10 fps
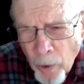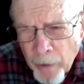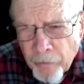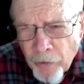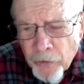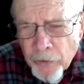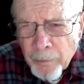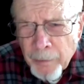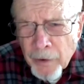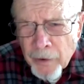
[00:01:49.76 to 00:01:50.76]
One
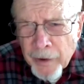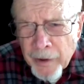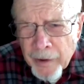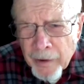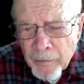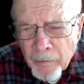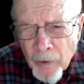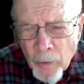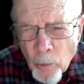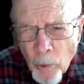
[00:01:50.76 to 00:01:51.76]
vulnerability
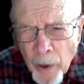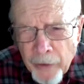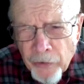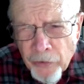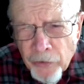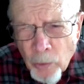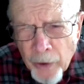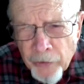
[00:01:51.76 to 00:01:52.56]
raises